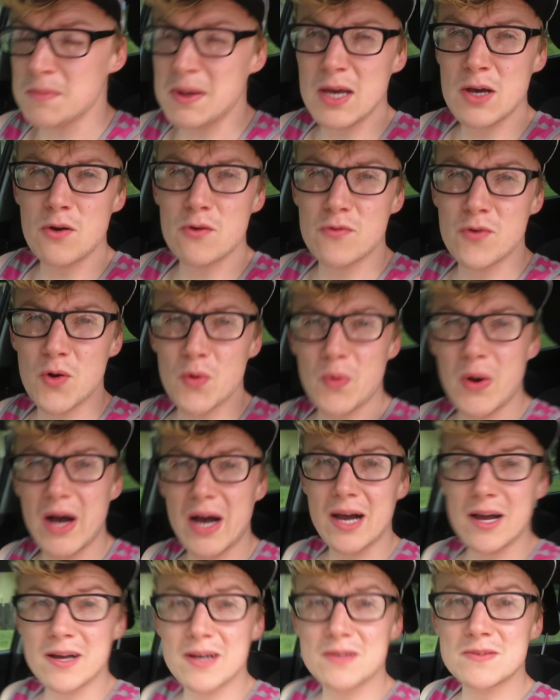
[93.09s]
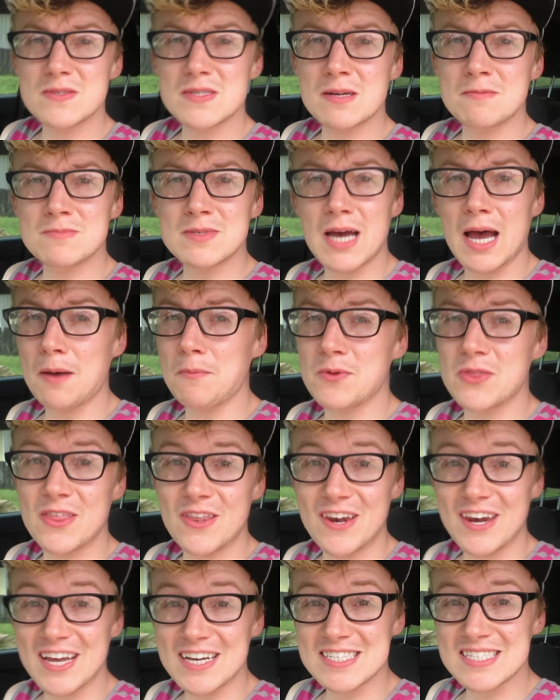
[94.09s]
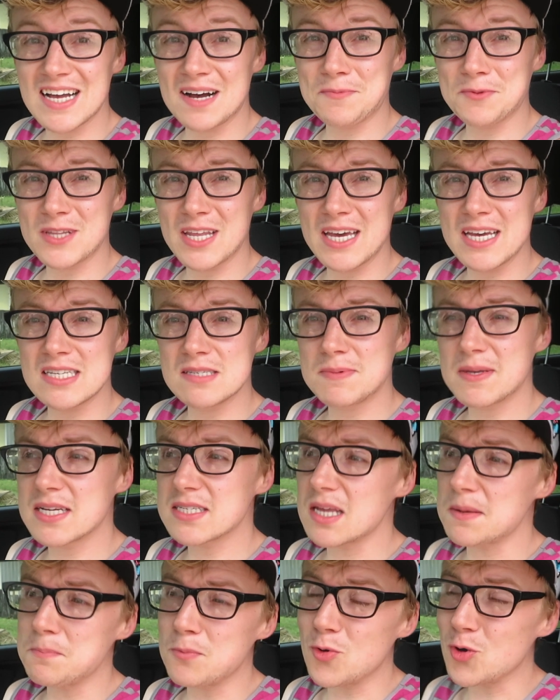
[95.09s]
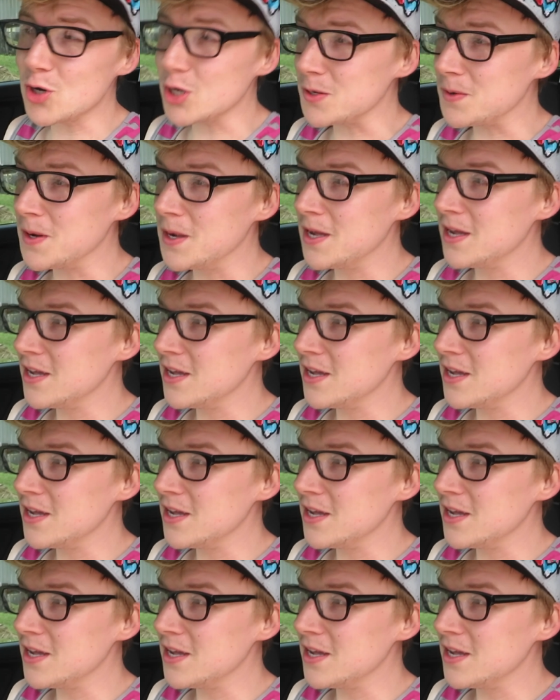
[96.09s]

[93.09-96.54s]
I might go for a walk sometime within the next couple days because I'm bored.